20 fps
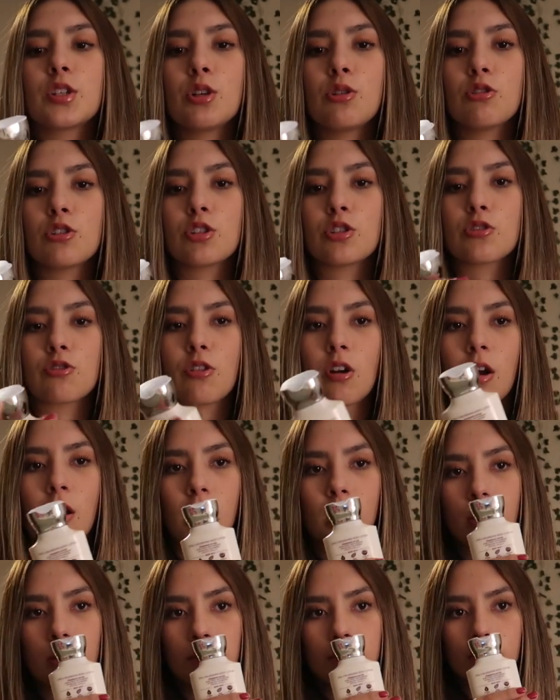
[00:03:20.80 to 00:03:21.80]
too
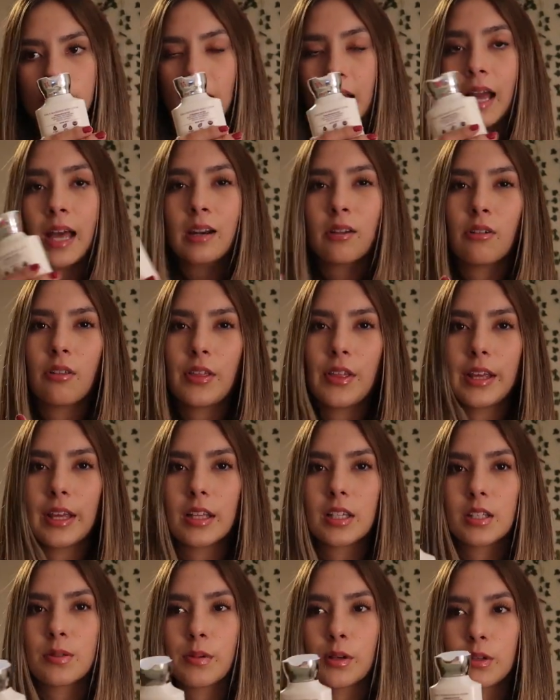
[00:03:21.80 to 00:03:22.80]
strong I don't think
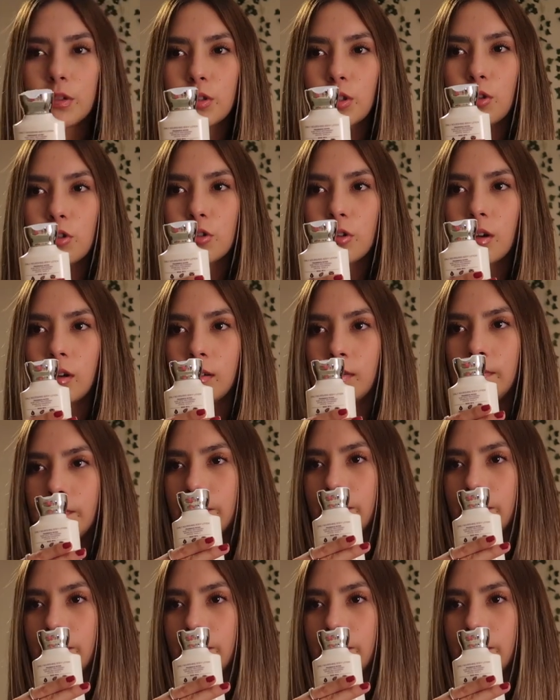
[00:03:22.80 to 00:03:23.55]
it smells too strong